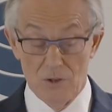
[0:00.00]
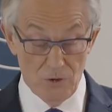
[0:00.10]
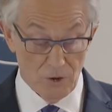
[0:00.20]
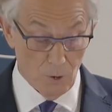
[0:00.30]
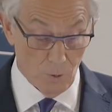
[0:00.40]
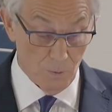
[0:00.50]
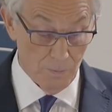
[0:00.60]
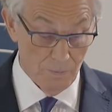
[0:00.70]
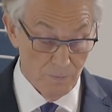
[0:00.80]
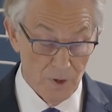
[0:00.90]

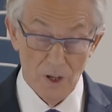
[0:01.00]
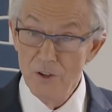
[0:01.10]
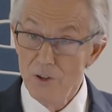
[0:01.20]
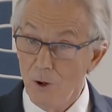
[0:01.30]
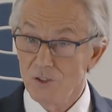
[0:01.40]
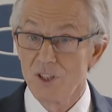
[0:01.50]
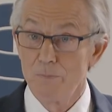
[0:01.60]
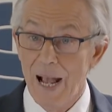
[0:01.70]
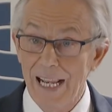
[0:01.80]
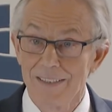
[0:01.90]
control, not to
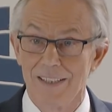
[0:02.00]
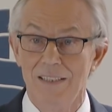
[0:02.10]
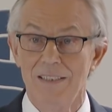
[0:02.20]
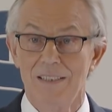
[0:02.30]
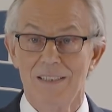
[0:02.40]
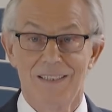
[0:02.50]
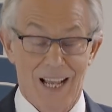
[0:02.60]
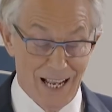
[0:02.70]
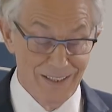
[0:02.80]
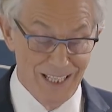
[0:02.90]
pander
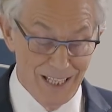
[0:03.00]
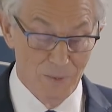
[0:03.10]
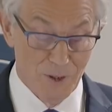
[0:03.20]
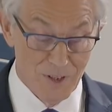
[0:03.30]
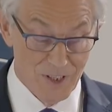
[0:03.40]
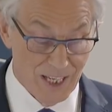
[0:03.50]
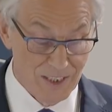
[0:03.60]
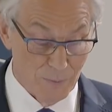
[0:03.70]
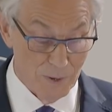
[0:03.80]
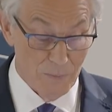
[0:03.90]
to anti-immigrant
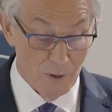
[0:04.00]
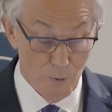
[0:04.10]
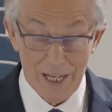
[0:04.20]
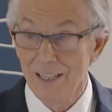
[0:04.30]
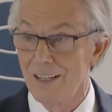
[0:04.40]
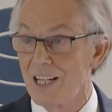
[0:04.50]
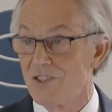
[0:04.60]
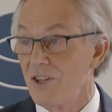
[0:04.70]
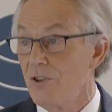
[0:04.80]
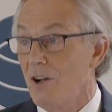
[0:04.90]
sentiment, but
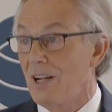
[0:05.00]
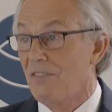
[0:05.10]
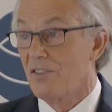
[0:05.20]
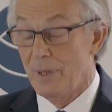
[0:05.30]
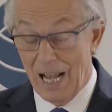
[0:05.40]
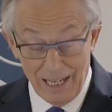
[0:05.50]
recognizing you don't have to be